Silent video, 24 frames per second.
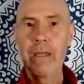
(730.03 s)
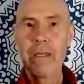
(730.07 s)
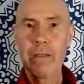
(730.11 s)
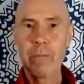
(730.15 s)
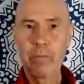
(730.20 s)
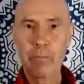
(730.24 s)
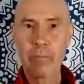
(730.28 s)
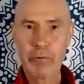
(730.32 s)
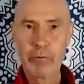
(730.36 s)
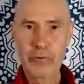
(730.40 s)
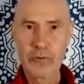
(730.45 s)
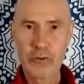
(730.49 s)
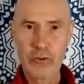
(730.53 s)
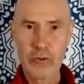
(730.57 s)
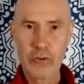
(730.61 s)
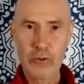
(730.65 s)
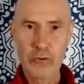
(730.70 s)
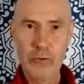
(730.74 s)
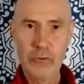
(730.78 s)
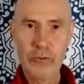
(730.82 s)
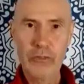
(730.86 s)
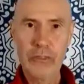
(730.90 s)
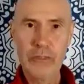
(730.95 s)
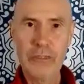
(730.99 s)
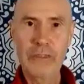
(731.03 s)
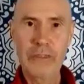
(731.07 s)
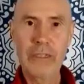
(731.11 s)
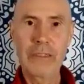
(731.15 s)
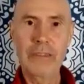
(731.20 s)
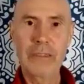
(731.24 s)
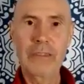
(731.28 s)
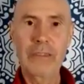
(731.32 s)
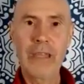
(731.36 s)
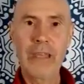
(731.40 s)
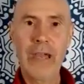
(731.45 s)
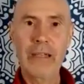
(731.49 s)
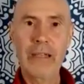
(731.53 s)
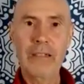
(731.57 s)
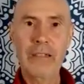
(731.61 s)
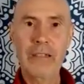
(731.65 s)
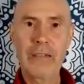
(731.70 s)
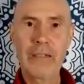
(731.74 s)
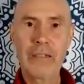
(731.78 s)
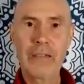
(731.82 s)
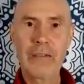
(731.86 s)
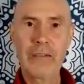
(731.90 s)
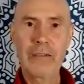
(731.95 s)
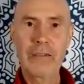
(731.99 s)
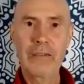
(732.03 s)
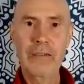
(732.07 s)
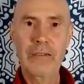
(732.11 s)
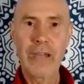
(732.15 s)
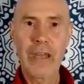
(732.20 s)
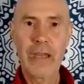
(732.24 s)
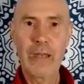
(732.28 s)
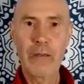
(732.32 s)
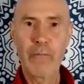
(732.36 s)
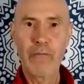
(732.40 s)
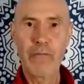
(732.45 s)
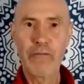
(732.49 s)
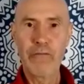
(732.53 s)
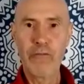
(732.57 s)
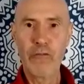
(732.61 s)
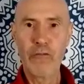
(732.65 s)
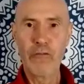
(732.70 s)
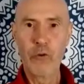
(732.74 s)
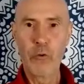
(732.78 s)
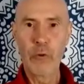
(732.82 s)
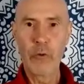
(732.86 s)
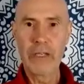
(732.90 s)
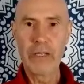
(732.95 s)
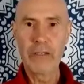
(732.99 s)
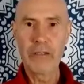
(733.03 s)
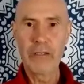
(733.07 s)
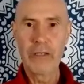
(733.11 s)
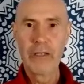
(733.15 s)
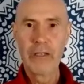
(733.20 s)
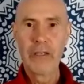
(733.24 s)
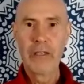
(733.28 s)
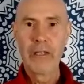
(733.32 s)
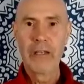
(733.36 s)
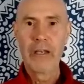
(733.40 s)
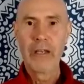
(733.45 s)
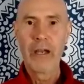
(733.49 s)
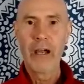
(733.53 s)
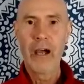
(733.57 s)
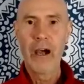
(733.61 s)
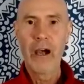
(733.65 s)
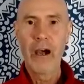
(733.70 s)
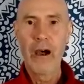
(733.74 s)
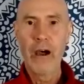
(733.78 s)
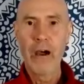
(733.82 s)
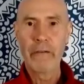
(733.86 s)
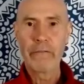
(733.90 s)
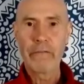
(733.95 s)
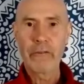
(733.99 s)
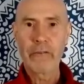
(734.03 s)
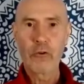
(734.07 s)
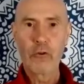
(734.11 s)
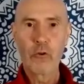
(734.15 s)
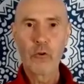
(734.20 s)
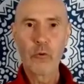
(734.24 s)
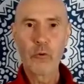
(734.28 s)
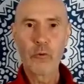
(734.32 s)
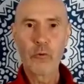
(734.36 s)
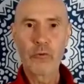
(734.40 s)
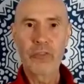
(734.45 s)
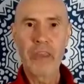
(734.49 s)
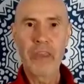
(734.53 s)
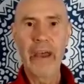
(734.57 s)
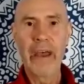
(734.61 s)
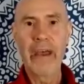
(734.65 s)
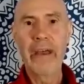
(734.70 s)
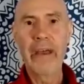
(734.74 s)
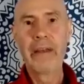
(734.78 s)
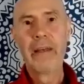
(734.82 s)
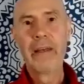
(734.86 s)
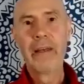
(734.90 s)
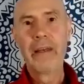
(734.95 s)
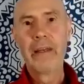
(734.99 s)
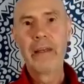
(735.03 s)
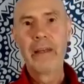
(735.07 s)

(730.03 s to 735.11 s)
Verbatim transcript: it produces exactly the same fluid. I've called that